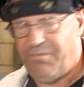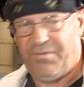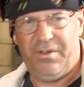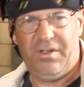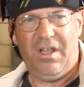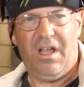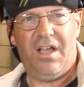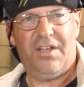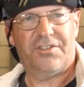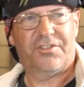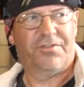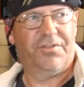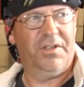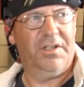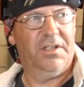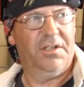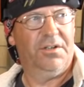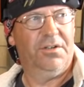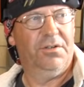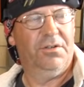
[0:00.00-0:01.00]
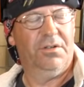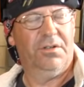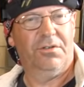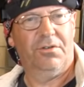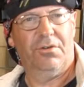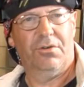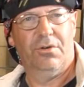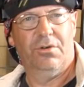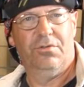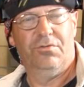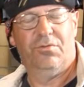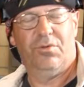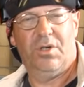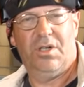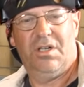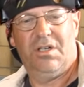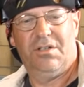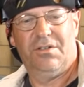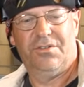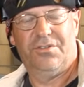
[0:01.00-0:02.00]
philosophy in doing groove
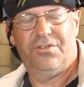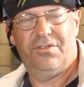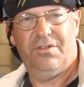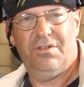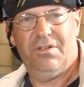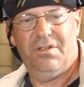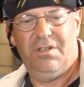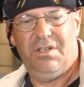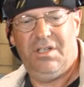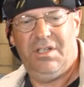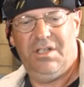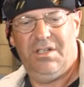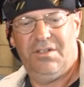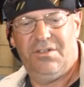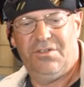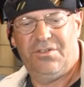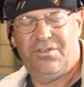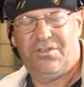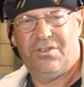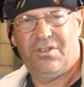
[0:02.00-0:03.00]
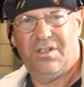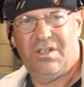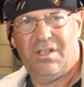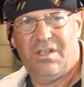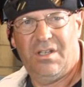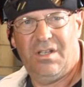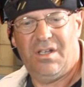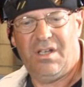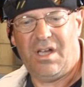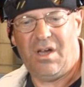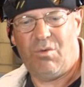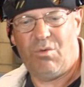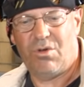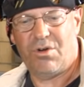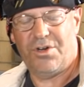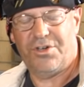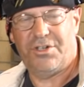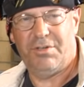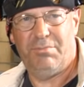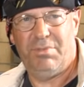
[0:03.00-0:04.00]
welds is I
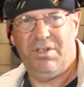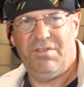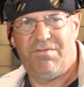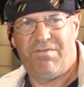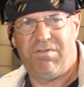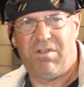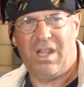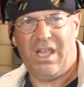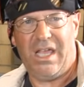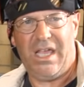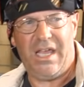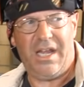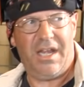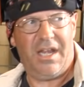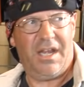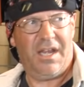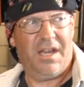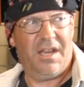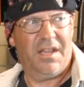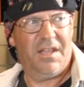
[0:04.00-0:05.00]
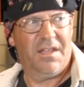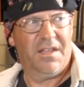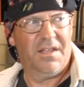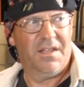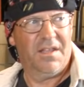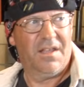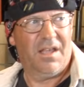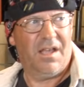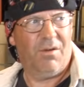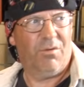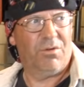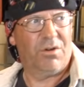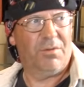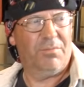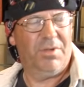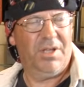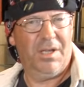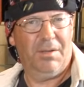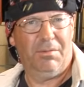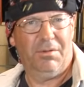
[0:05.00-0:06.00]
want it to be flat. I want to
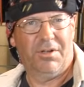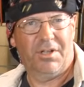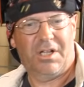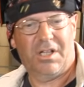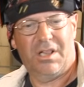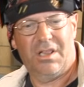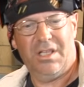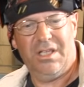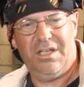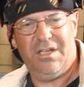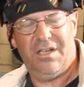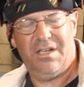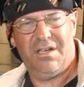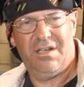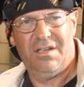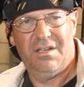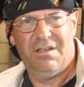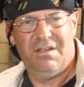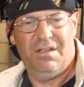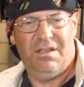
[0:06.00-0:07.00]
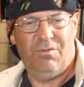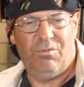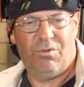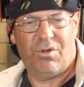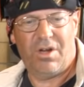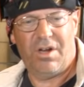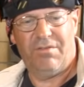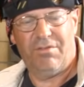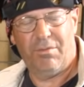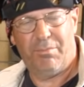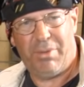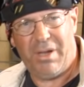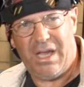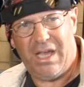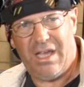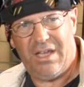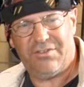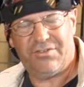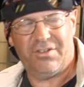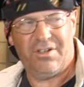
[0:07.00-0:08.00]
be able to clean it, and whatever
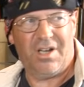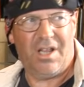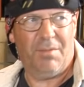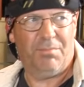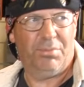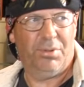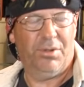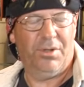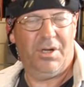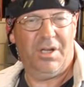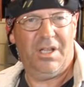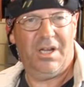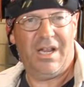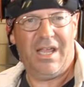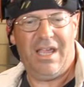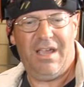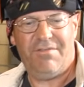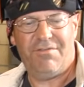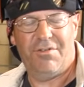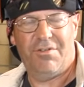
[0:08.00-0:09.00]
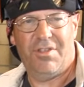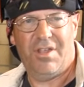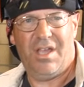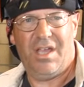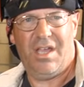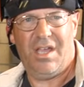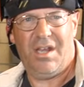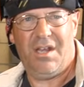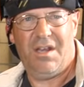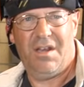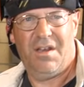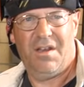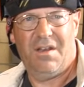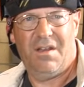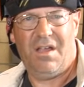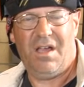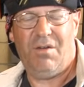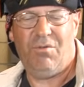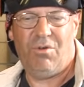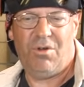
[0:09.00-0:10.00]
pass that I put in after that,
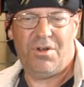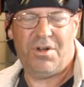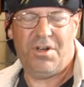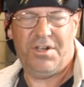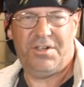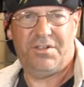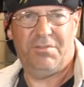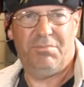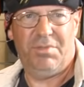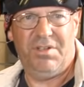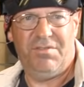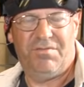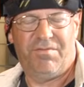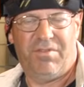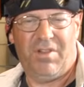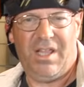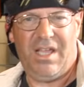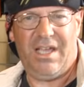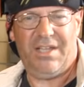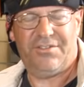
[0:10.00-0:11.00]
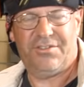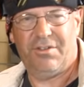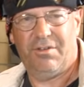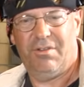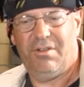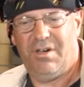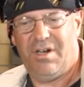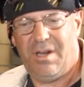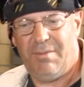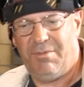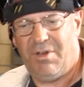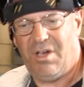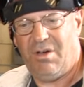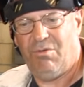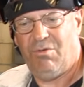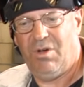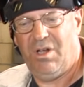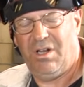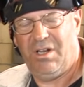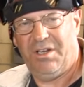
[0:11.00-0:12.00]
I want it to be flat so that I'm not
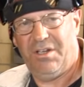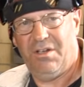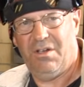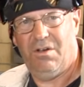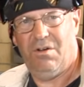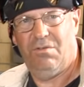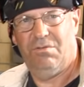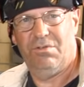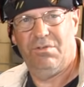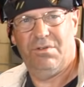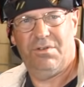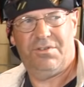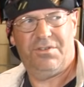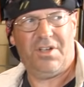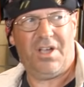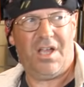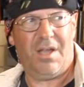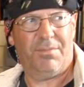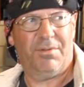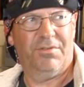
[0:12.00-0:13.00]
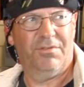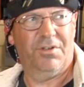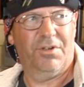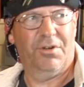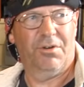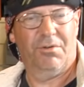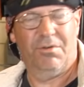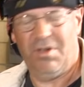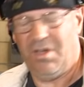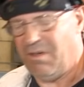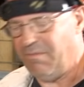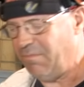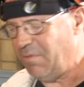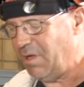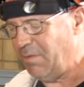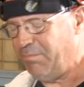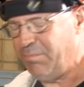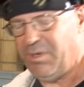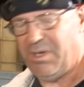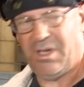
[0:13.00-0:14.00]
welding over the top of a
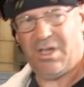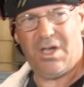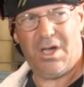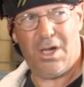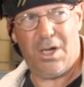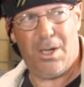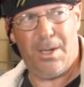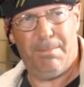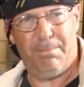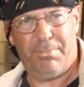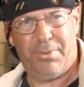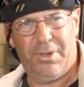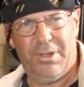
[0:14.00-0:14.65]
big hump,